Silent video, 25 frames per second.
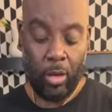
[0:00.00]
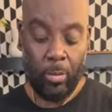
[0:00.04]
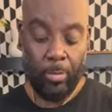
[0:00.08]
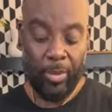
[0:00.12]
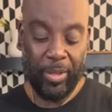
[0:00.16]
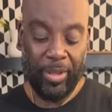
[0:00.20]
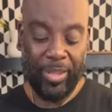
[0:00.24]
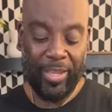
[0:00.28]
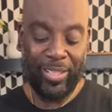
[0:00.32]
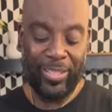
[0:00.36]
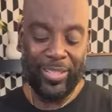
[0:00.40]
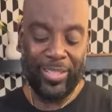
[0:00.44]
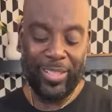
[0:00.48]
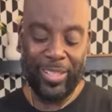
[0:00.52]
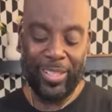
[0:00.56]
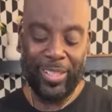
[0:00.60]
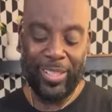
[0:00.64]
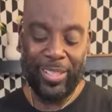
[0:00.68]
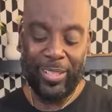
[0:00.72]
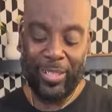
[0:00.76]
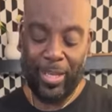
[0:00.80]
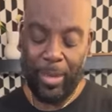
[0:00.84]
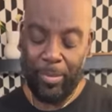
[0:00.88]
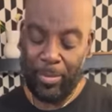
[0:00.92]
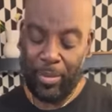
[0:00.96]
But there's
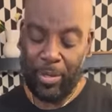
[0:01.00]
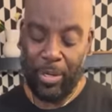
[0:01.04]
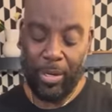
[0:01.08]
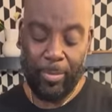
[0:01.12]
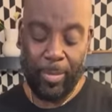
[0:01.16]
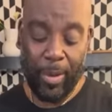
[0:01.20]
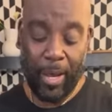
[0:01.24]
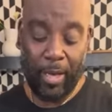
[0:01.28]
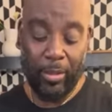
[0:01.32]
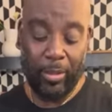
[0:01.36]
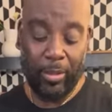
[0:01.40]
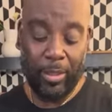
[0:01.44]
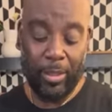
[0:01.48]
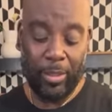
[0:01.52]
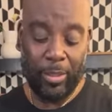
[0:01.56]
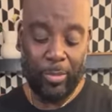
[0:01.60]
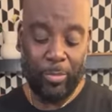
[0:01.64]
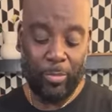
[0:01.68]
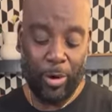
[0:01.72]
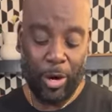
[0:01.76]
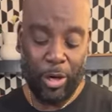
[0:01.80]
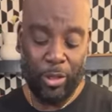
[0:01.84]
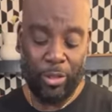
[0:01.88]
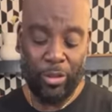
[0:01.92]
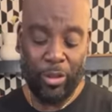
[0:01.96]
just something about this
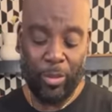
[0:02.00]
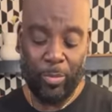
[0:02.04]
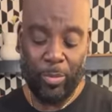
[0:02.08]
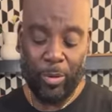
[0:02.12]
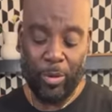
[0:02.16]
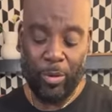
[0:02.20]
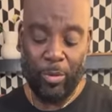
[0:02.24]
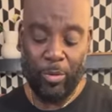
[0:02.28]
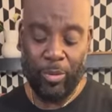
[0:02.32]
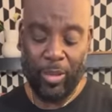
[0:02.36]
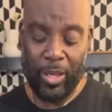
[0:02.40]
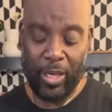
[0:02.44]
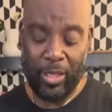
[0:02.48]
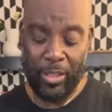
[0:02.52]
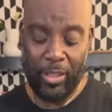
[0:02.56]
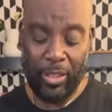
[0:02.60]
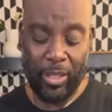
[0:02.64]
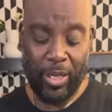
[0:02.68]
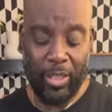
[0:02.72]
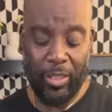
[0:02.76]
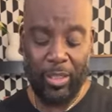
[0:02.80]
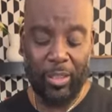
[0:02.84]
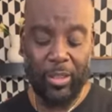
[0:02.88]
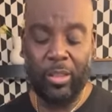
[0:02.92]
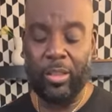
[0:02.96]
mascarpone that
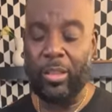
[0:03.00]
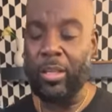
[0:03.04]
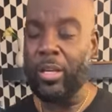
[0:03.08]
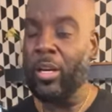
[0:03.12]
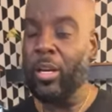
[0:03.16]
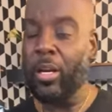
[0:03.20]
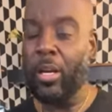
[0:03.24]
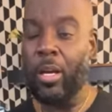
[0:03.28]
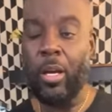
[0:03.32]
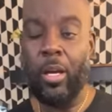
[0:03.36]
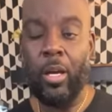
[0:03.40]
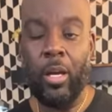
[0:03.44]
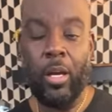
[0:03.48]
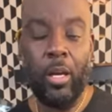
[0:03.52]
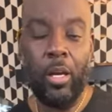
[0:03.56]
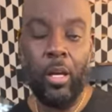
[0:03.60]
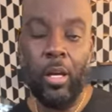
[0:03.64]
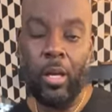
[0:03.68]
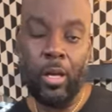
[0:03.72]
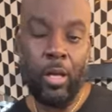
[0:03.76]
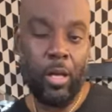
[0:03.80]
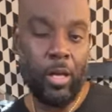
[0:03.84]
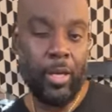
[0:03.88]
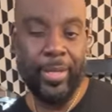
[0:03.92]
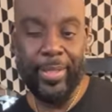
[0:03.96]
just
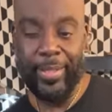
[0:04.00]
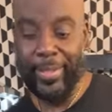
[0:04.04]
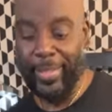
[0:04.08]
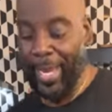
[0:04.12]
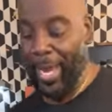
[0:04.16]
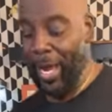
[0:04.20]
is